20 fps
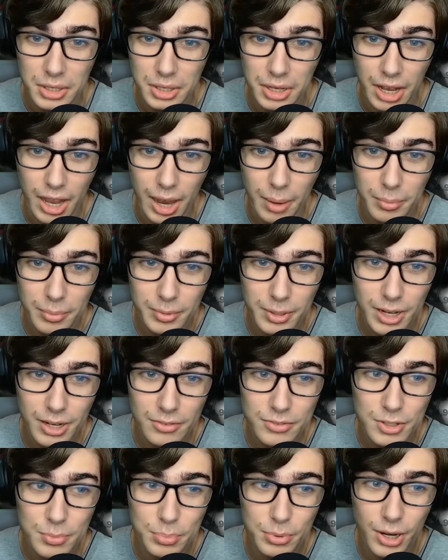I'm kind
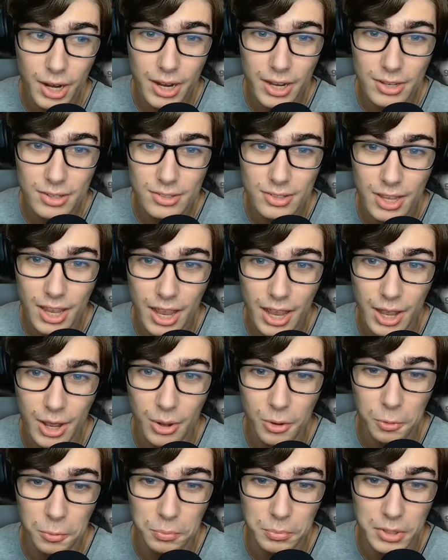of surprised
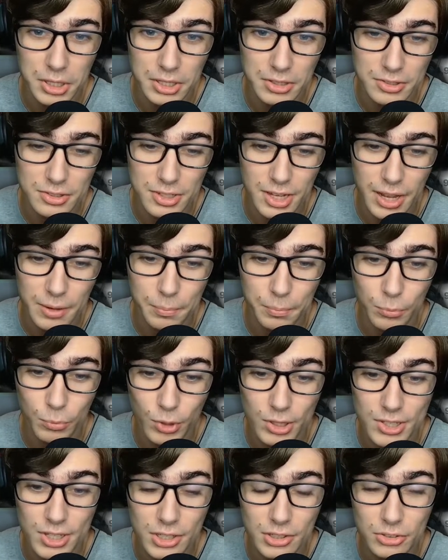how it's not
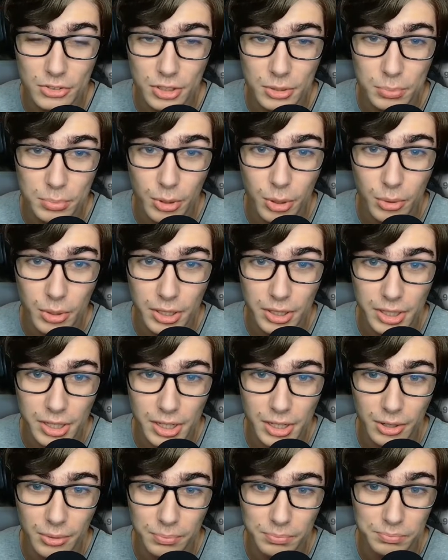ridiculously broken
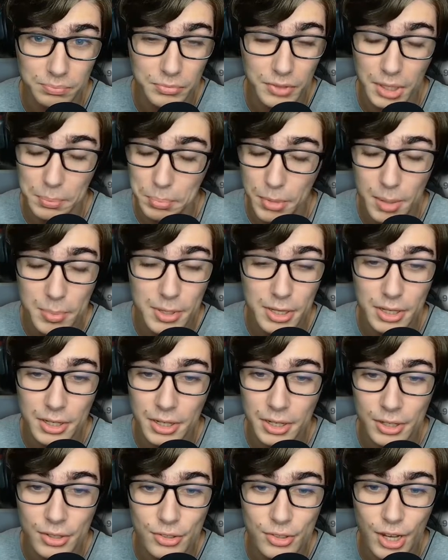here. Maybe it
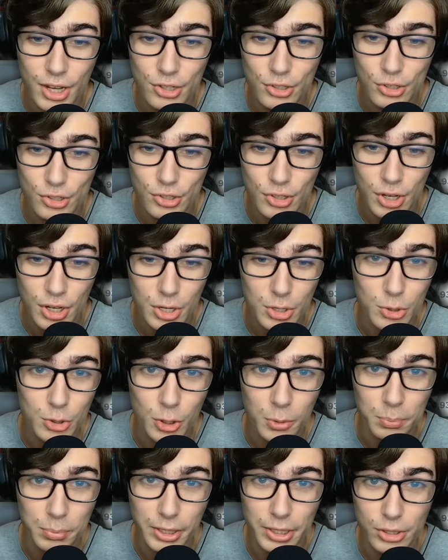is, I just
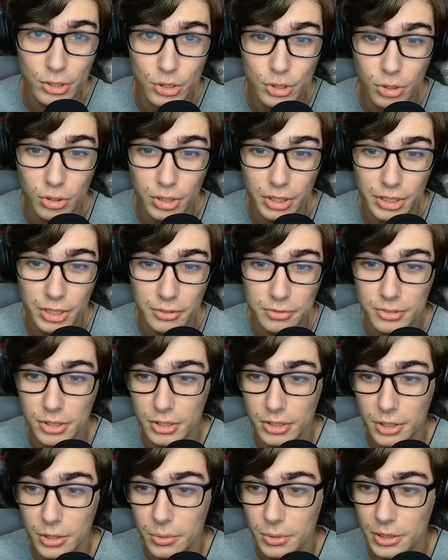don't play Shulk enough to
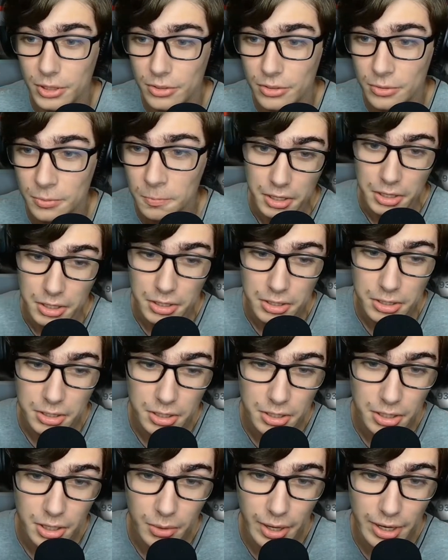notice.
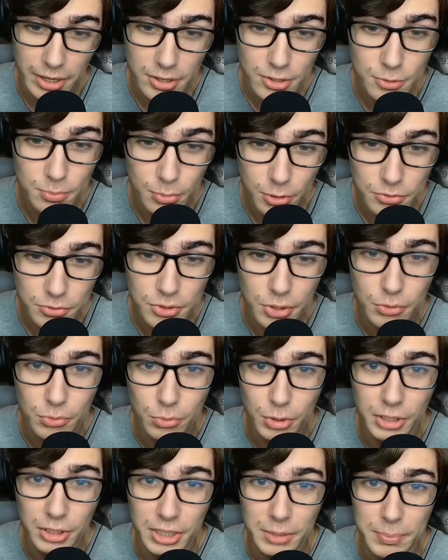You know, and his moves are
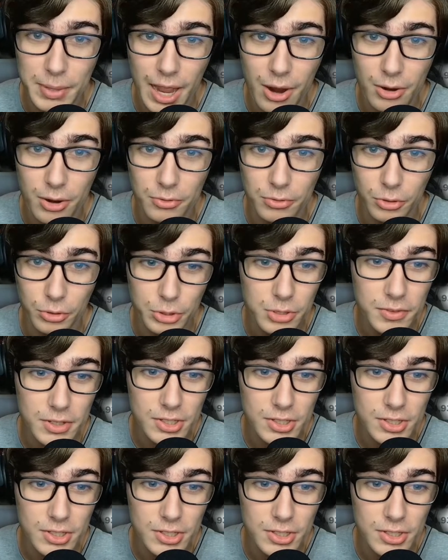really powerful, you even